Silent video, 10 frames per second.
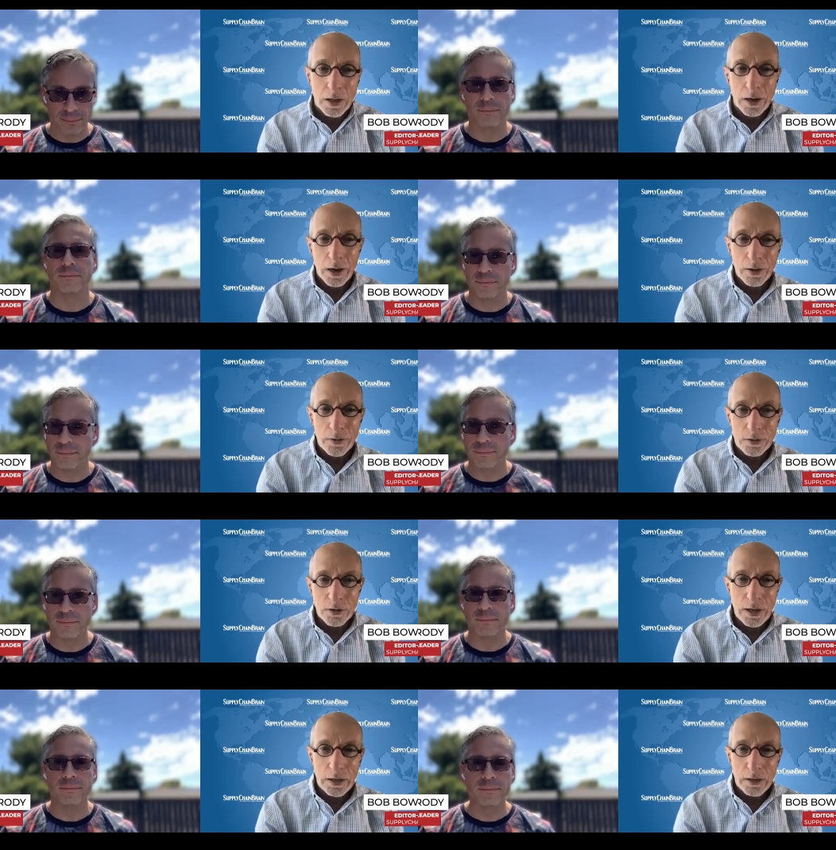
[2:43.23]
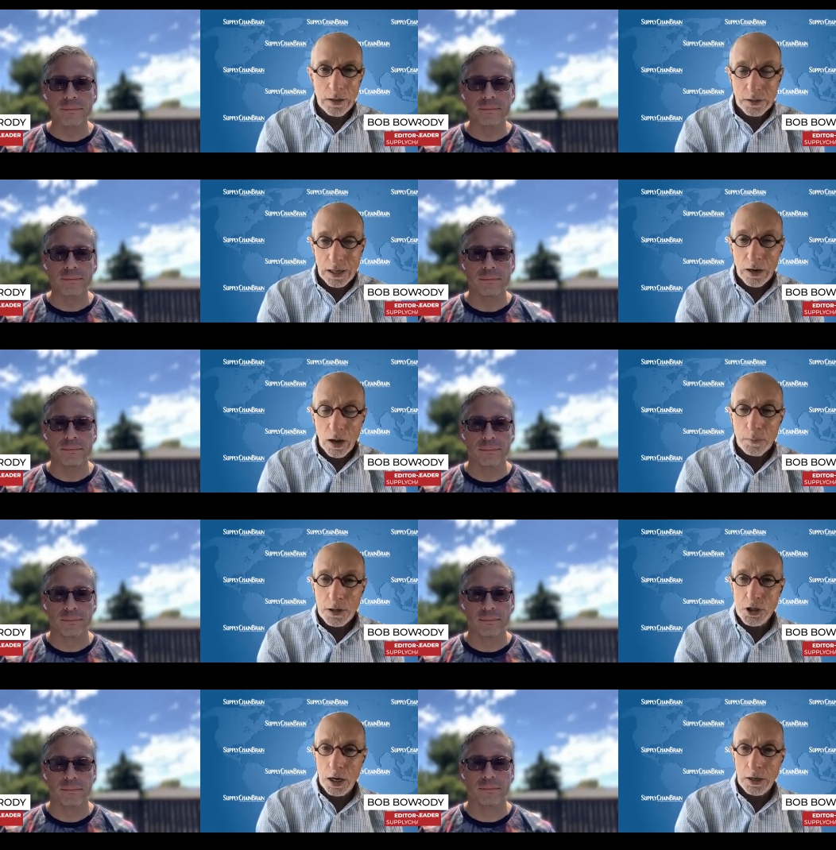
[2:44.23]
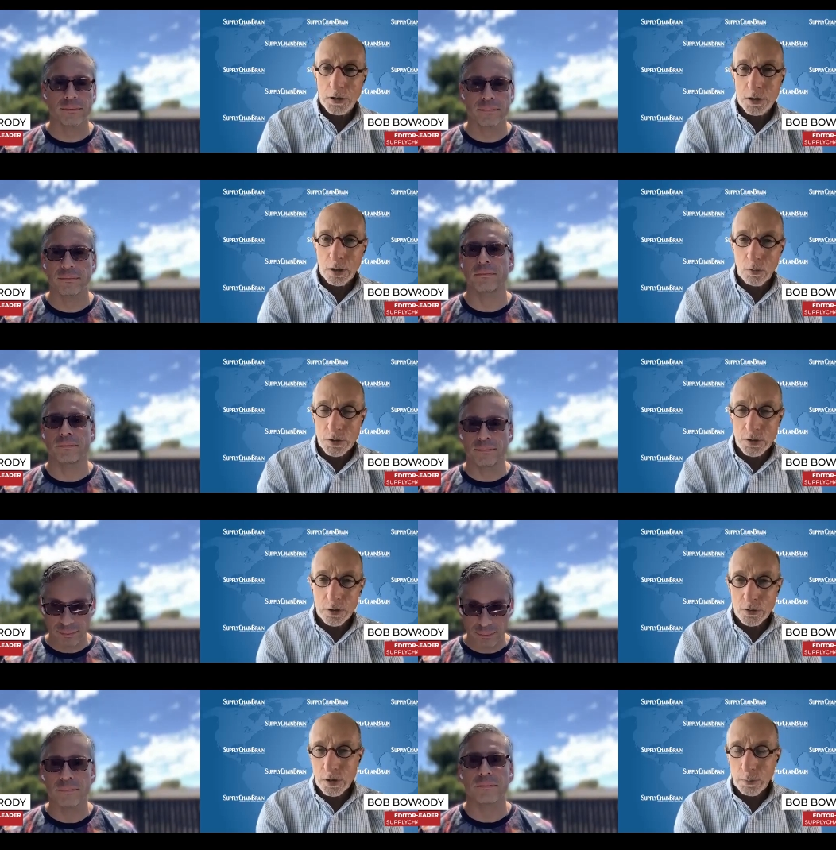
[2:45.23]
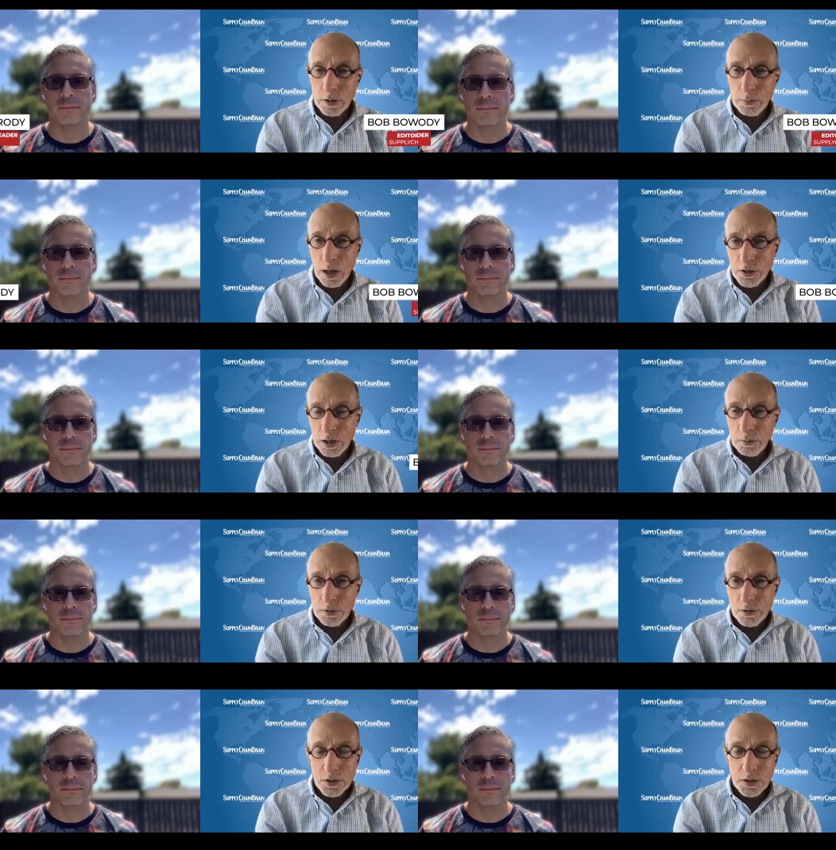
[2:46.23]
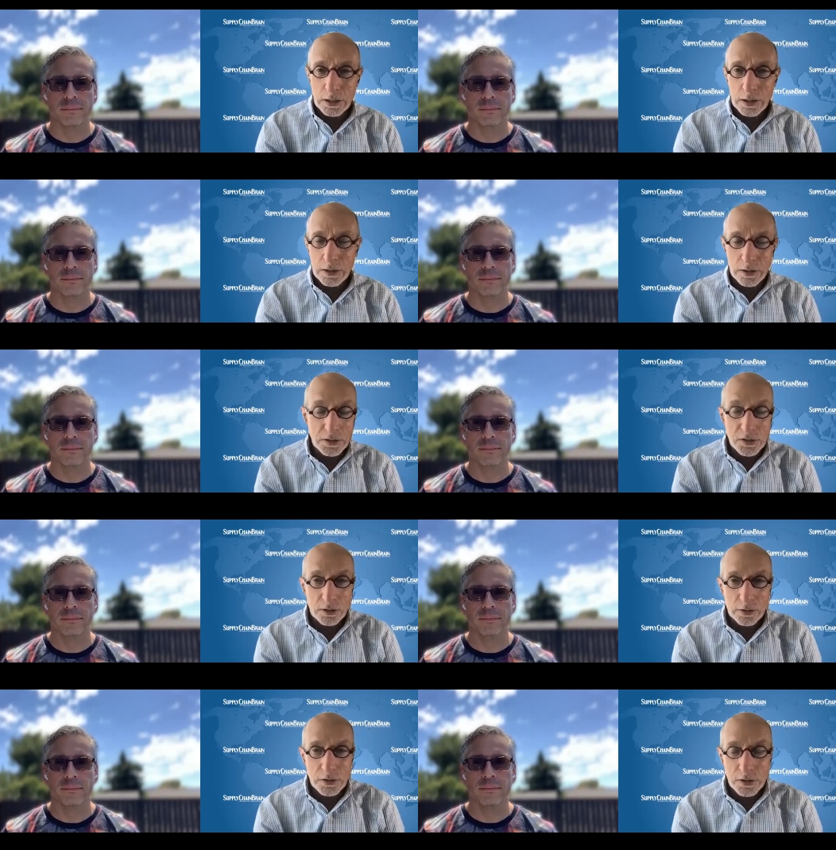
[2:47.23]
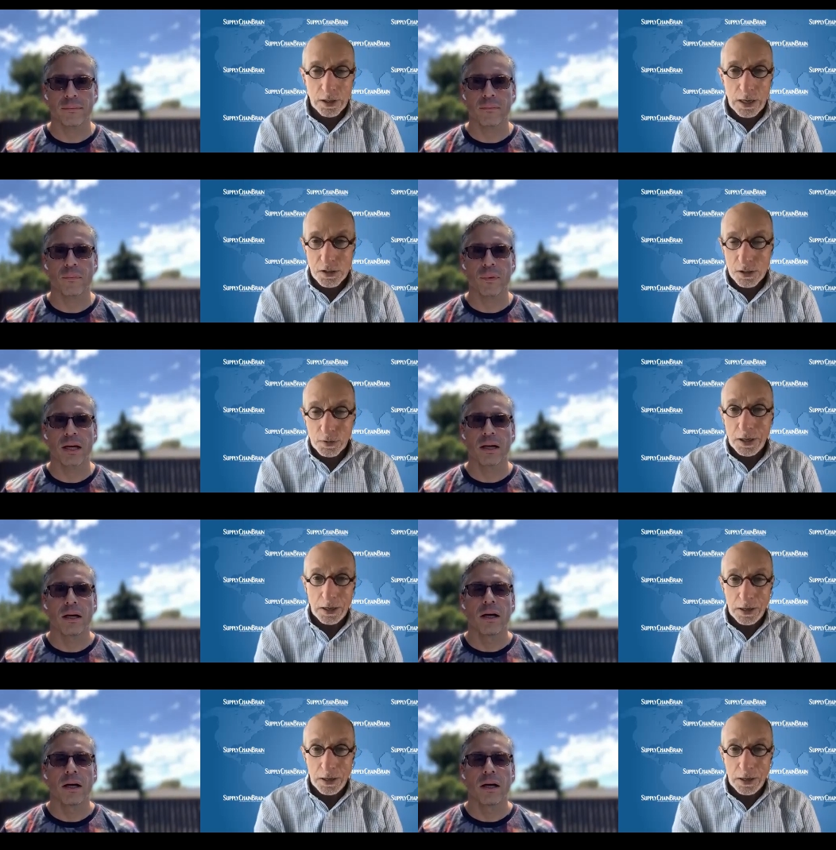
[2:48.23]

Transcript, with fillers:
Speaker 1: uh, that the data it cannot be changed uh, once it goes up on a blockchain. But you're saying that necessarily isn't the case. If the data